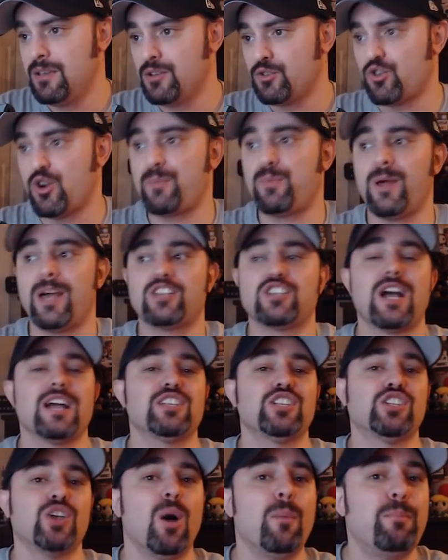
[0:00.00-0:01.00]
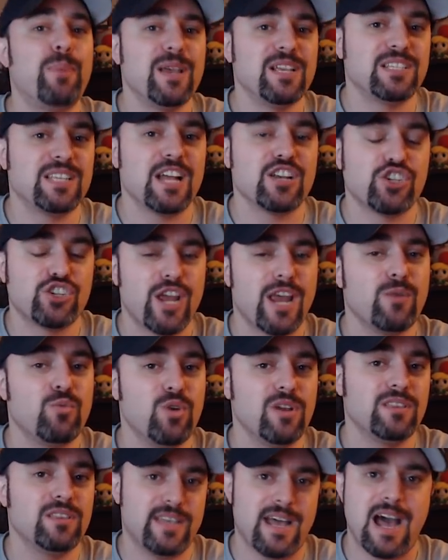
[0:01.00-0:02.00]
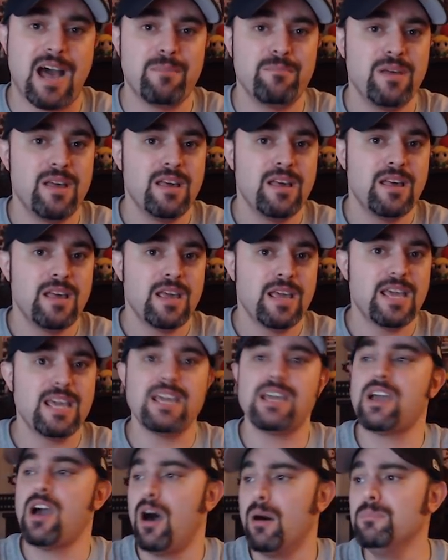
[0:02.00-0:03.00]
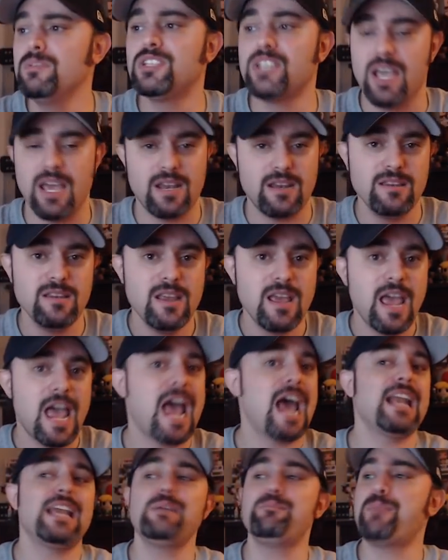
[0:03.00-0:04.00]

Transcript: Triple H got so pissed that Shane wouldn't tap. He comes in and he